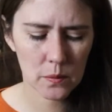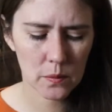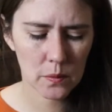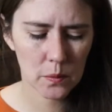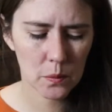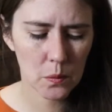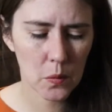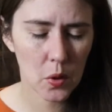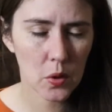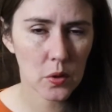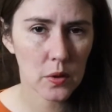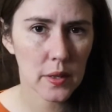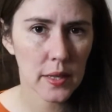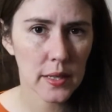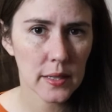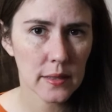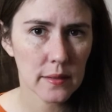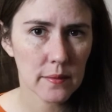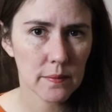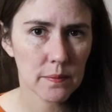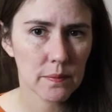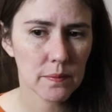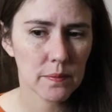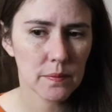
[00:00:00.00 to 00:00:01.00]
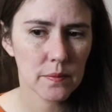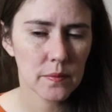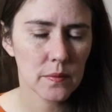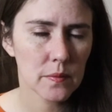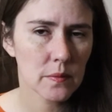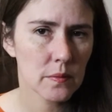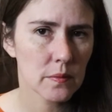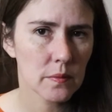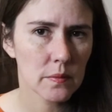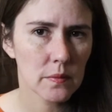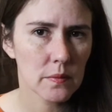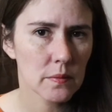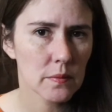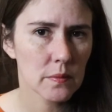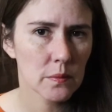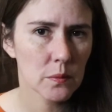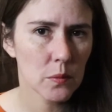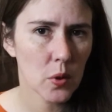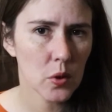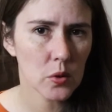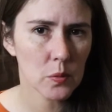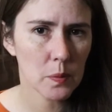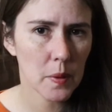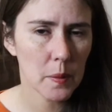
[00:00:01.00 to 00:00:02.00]

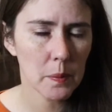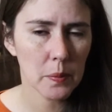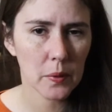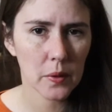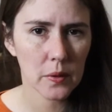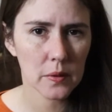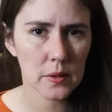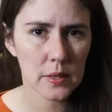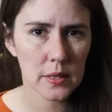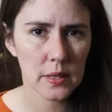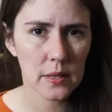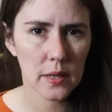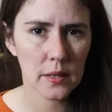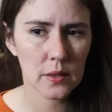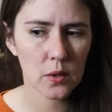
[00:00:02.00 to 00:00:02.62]
most people